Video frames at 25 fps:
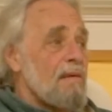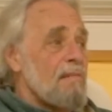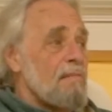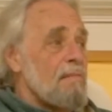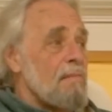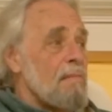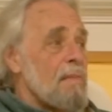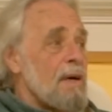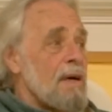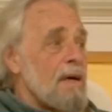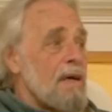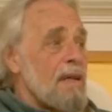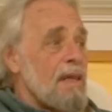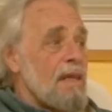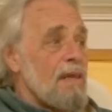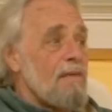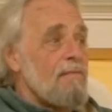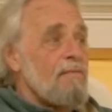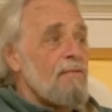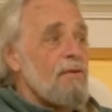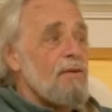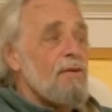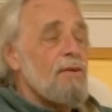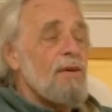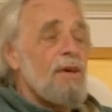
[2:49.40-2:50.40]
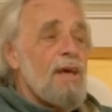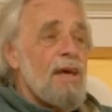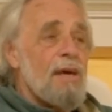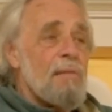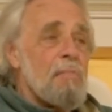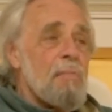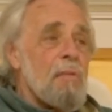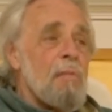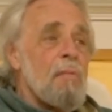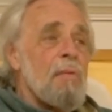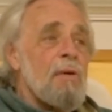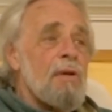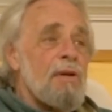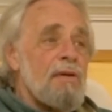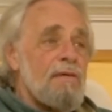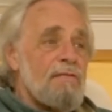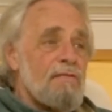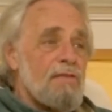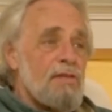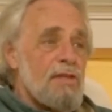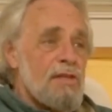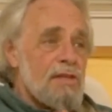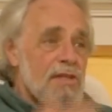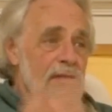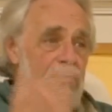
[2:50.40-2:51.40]
but if you're capable of
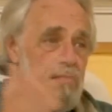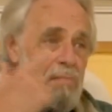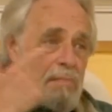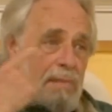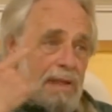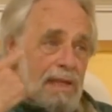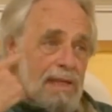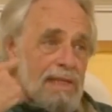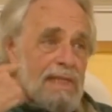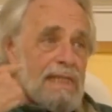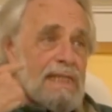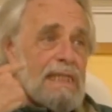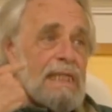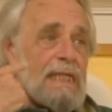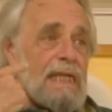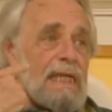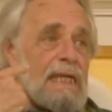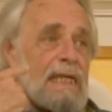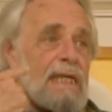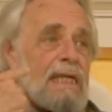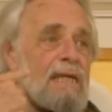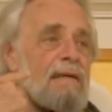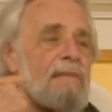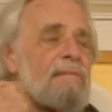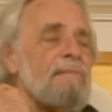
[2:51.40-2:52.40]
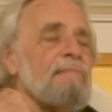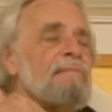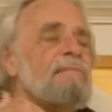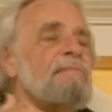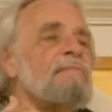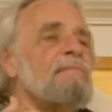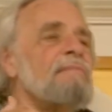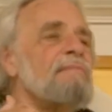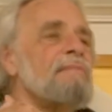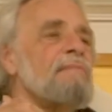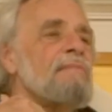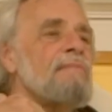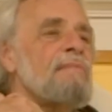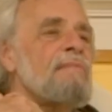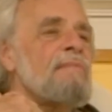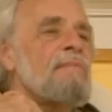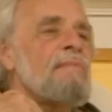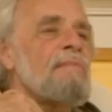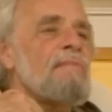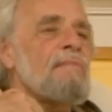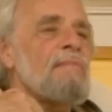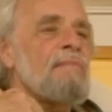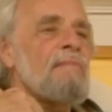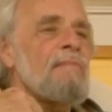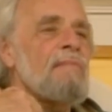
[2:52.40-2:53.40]
just listening
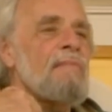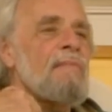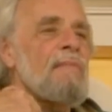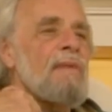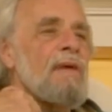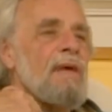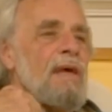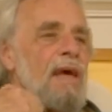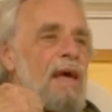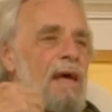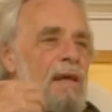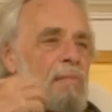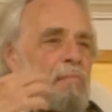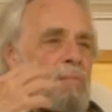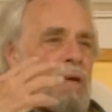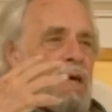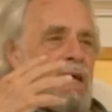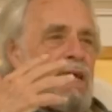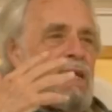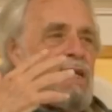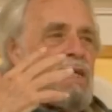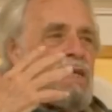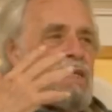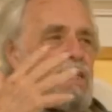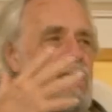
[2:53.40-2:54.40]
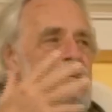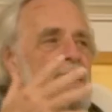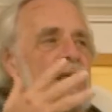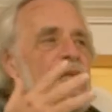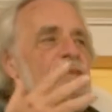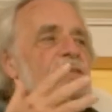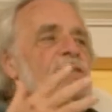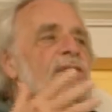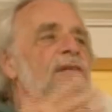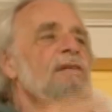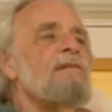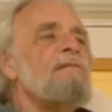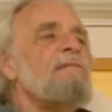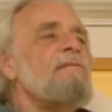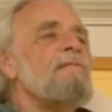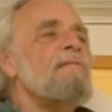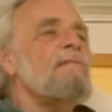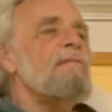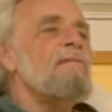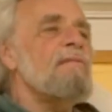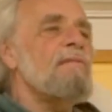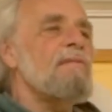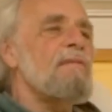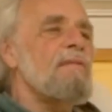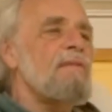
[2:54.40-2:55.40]
and paying attention,
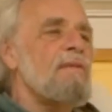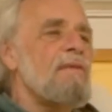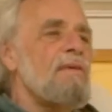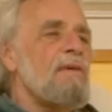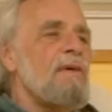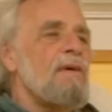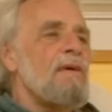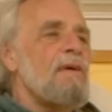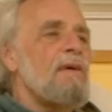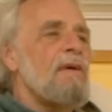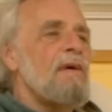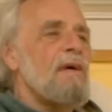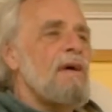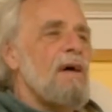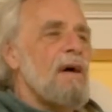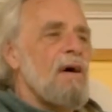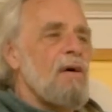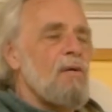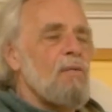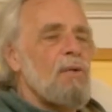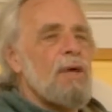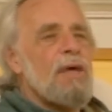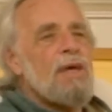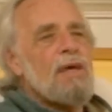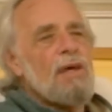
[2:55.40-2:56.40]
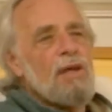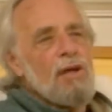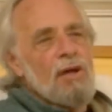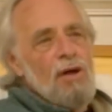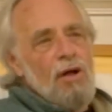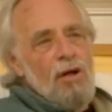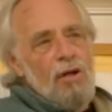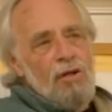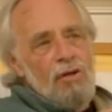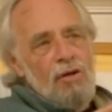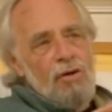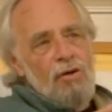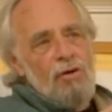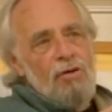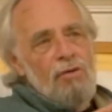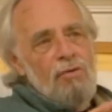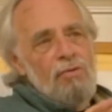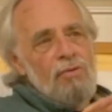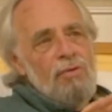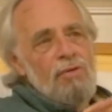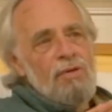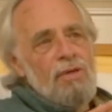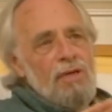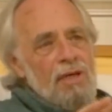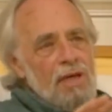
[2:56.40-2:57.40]
we can all
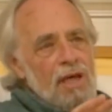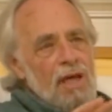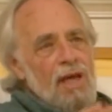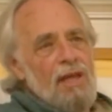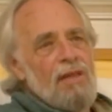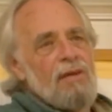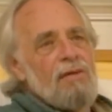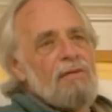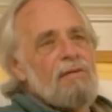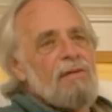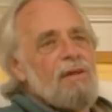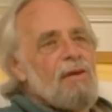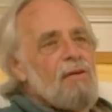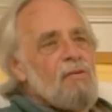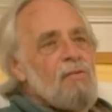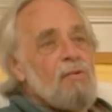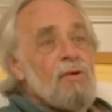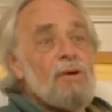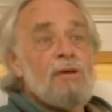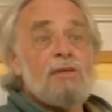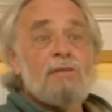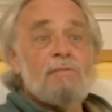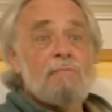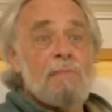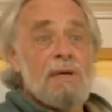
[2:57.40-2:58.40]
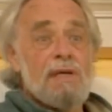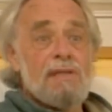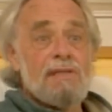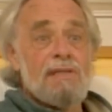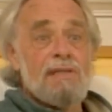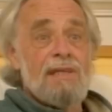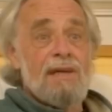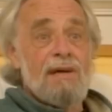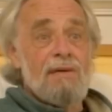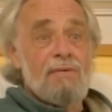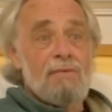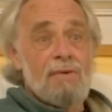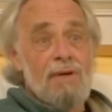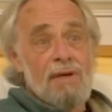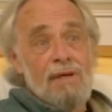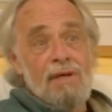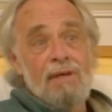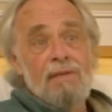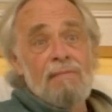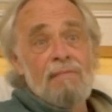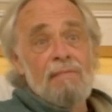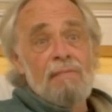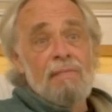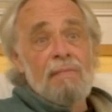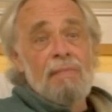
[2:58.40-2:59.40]
go together. It works best that way.
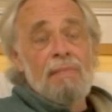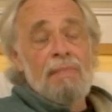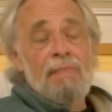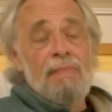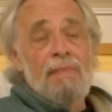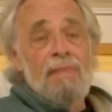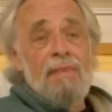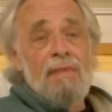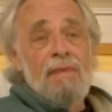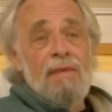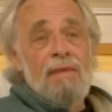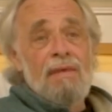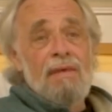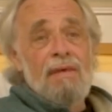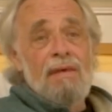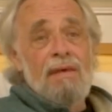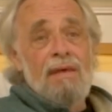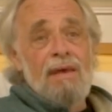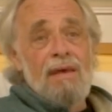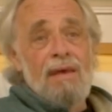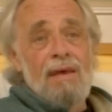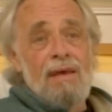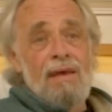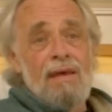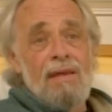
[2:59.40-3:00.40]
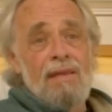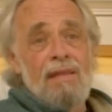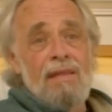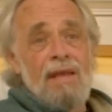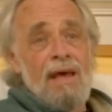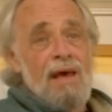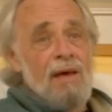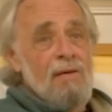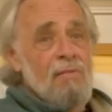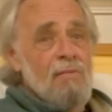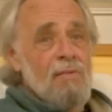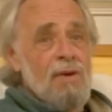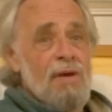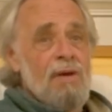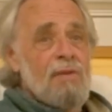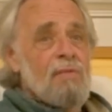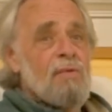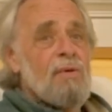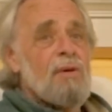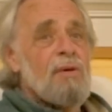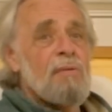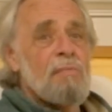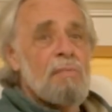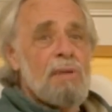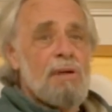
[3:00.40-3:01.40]
And that way
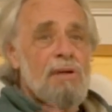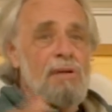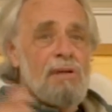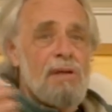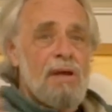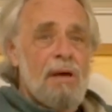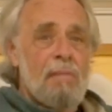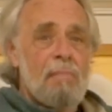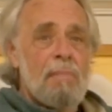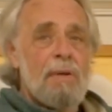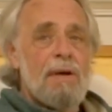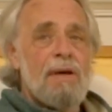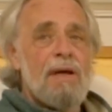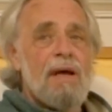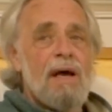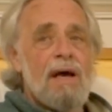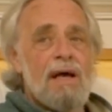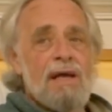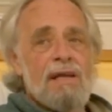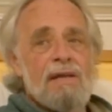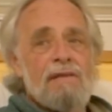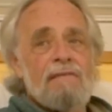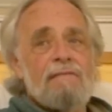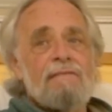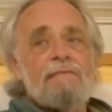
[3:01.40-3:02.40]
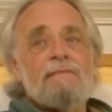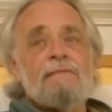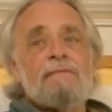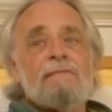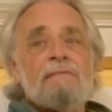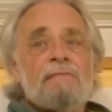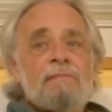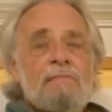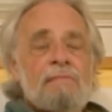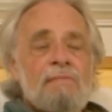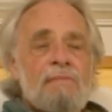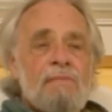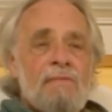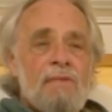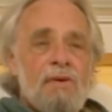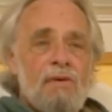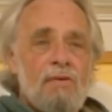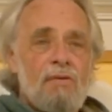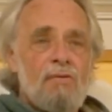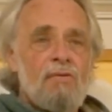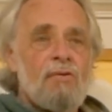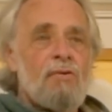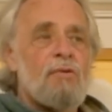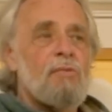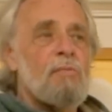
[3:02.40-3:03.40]
we build up a kind of
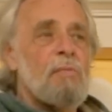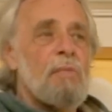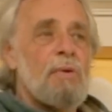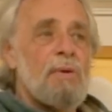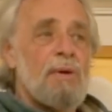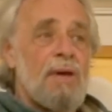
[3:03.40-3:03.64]
group